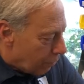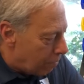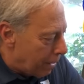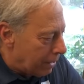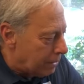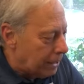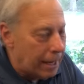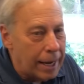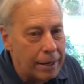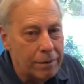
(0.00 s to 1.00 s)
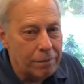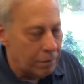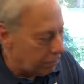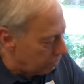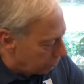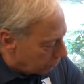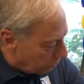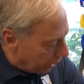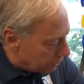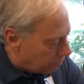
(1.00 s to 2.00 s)
We make D to A converters and
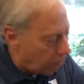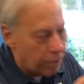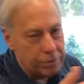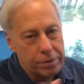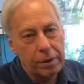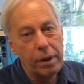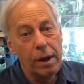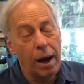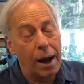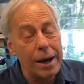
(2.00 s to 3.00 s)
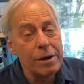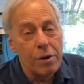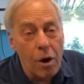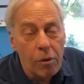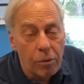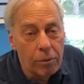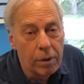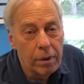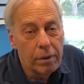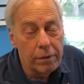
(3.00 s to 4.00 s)
transports. And I know
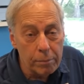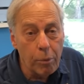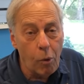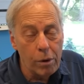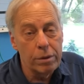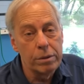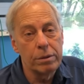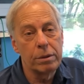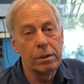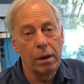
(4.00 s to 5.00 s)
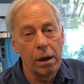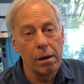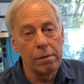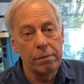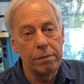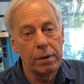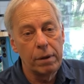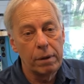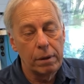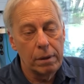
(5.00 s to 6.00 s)
the importance of
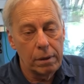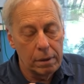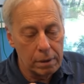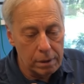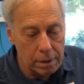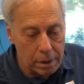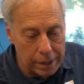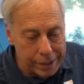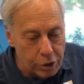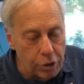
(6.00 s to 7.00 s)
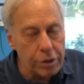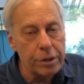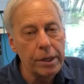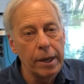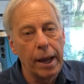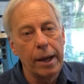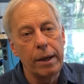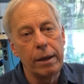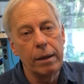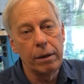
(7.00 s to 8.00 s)
a good D to
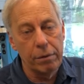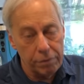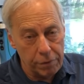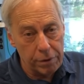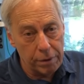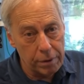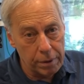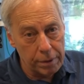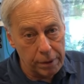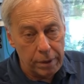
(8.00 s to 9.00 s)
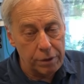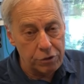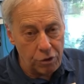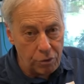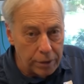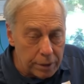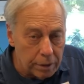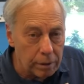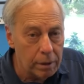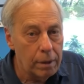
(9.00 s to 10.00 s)
A converter. It is
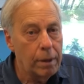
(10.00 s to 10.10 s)
critical.